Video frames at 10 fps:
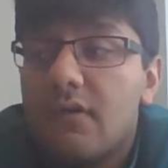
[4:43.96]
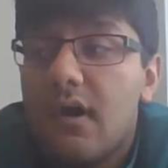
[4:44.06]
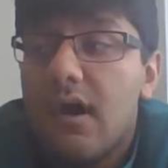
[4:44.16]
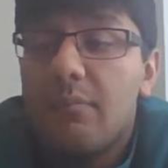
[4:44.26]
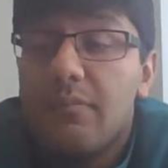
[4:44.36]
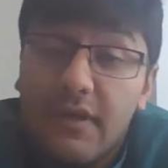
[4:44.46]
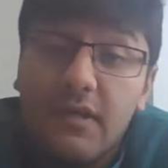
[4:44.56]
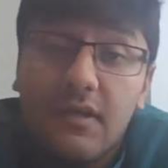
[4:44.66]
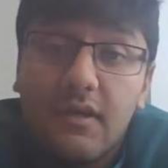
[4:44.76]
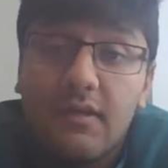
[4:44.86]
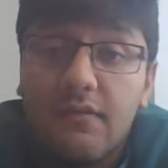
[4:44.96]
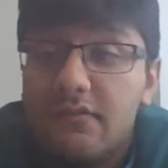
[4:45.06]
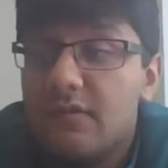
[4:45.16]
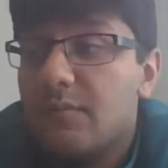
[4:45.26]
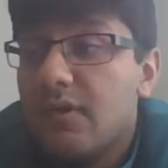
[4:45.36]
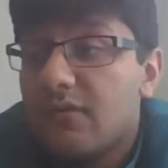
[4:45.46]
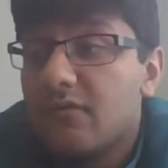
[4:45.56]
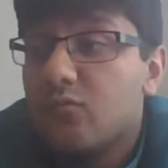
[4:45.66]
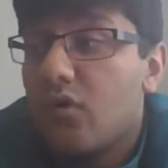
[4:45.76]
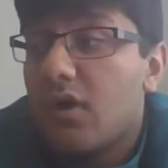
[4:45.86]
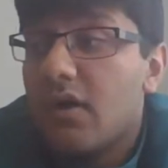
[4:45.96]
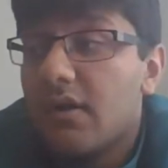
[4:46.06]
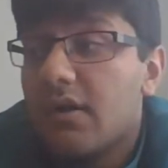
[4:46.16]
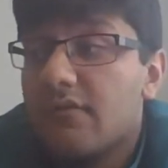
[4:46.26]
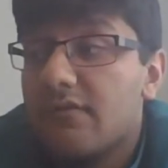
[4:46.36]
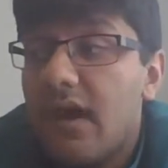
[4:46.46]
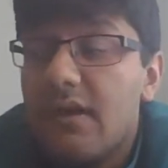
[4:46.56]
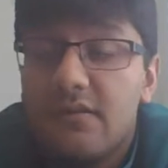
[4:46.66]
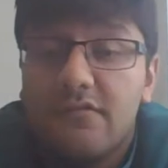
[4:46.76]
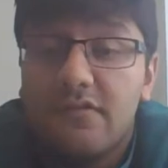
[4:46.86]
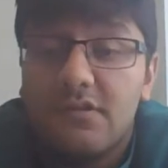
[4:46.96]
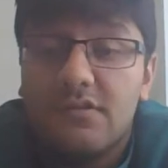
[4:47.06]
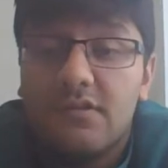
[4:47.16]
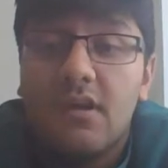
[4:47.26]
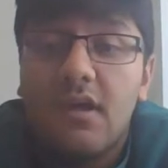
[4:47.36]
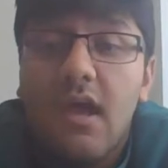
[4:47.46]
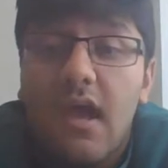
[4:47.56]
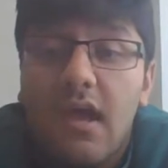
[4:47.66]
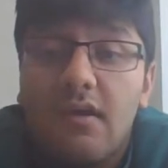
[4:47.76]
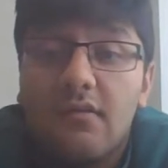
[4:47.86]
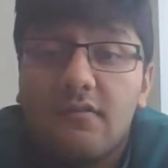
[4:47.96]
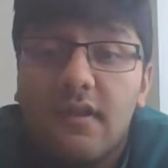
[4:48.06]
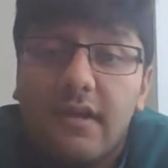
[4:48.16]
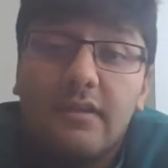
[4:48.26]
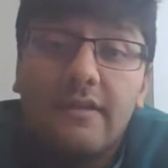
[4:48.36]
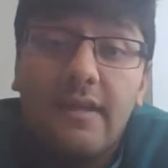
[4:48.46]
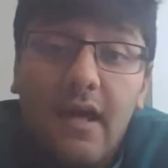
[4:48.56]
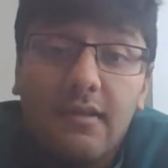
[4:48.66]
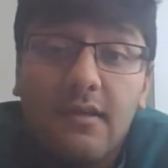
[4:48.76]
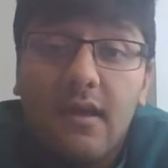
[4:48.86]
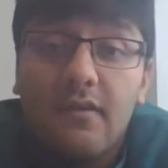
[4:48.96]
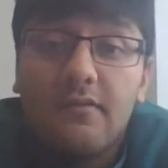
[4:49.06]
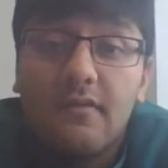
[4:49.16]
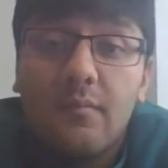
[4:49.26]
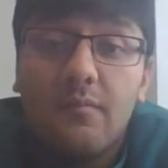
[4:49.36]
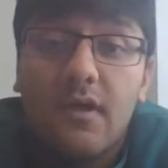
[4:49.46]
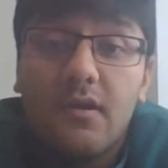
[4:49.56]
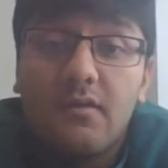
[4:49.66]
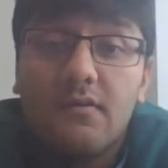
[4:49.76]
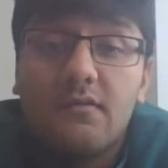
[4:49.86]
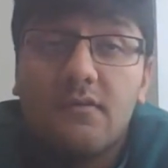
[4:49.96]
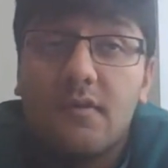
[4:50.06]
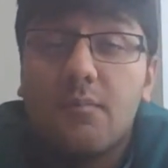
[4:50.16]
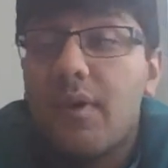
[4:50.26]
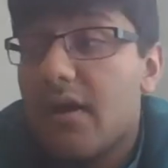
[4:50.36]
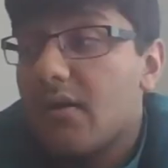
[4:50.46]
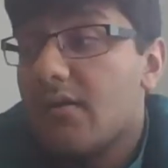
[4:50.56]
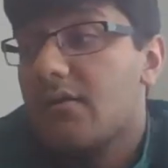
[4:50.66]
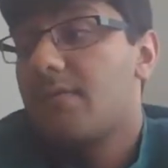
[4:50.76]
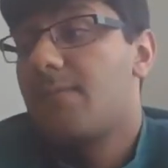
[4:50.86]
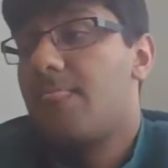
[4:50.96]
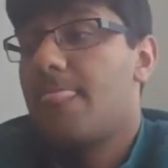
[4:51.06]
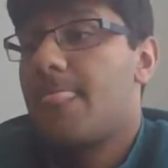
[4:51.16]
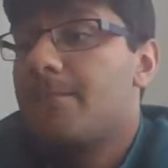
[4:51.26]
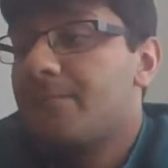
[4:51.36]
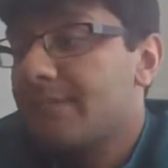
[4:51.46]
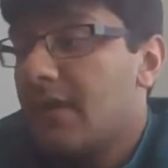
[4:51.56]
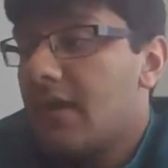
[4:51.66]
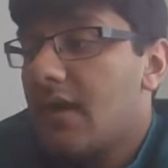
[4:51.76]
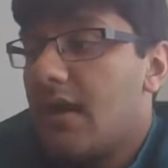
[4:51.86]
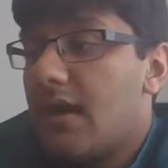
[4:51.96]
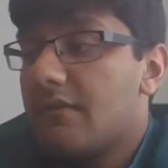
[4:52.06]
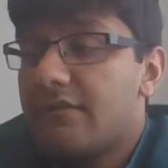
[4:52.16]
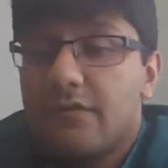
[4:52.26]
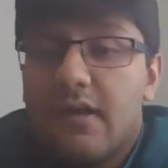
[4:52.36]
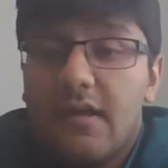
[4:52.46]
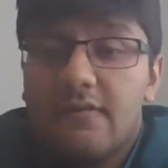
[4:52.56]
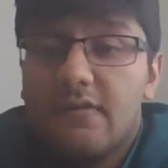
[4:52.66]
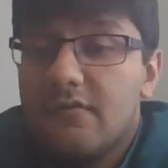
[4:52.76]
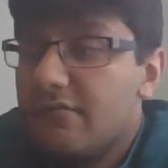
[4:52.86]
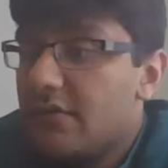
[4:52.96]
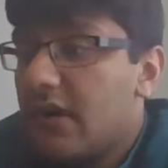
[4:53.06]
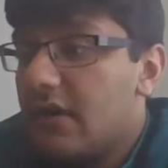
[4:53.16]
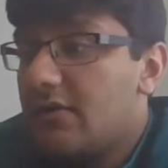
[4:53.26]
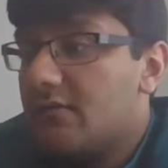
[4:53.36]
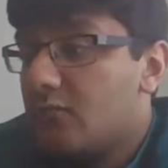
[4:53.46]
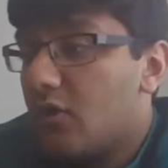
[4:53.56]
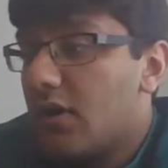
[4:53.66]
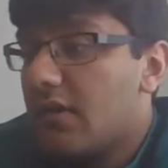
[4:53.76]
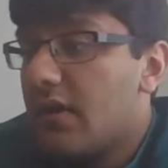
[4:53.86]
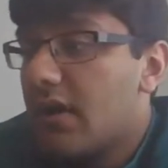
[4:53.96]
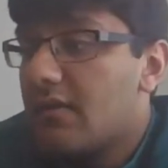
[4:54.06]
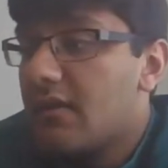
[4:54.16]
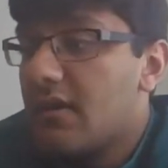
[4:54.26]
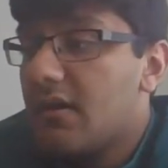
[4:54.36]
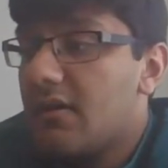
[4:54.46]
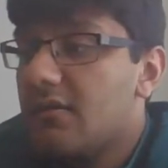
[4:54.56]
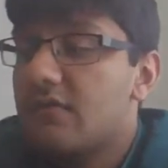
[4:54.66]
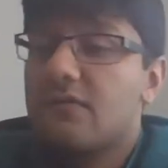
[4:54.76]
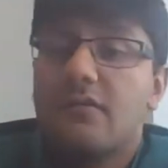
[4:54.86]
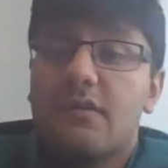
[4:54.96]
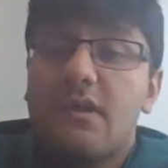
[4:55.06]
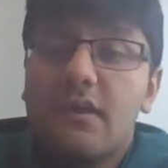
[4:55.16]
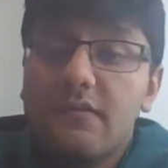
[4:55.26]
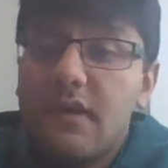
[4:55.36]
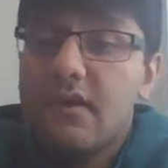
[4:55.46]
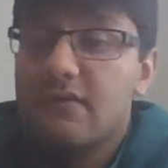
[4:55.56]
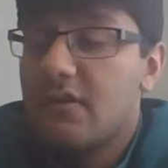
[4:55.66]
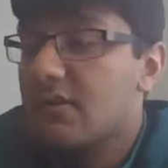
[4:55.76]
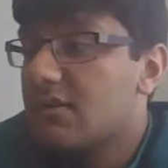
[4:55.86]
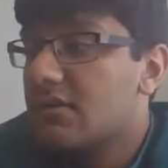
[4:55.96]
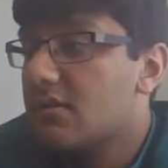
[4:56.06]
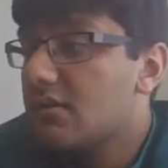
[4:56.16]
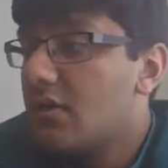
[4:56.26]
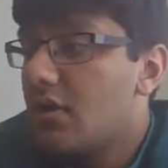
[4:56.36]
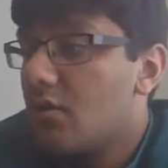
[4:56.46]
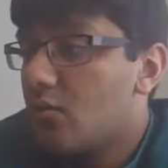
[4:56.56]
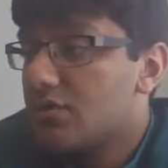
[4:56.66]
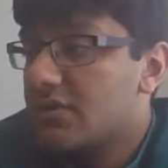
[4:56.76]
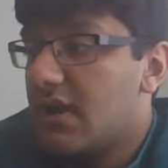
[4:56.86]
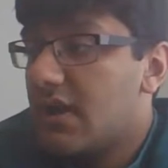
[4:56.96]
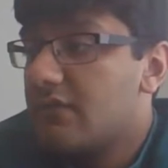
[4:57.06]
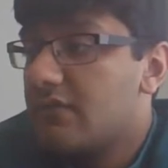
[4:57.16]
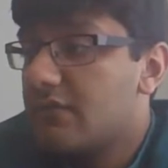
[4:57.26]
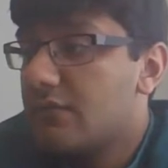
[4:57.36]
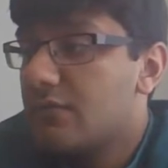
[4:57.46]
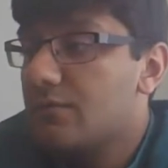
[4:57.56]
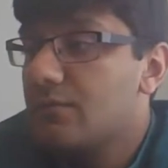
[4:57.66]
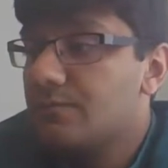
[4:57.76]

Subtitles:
I'm thinking that CPS1 is not deficient and is likely not the enzyme that is impaired. And so that's it for case 1. And then, so the next case I did was case 2.